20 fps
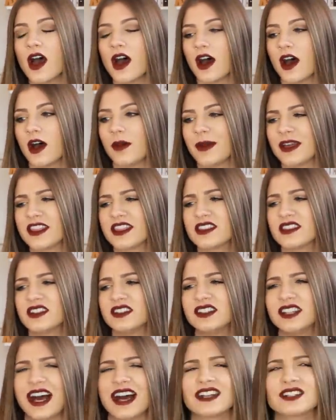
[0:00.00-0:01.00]
Um, I think
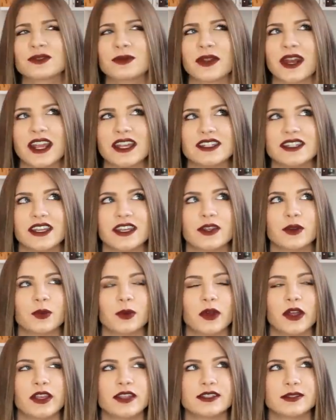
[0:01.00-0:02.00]
the last one I
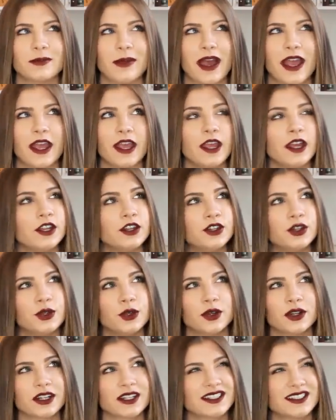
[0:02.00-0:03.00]
did was my New
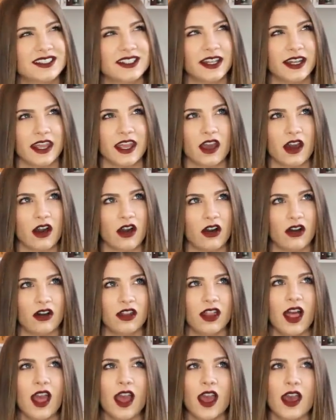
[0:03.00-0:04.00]
York City
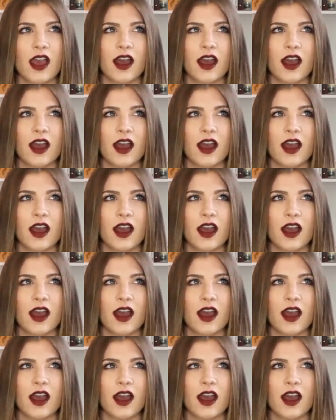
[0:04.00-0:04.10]
haul.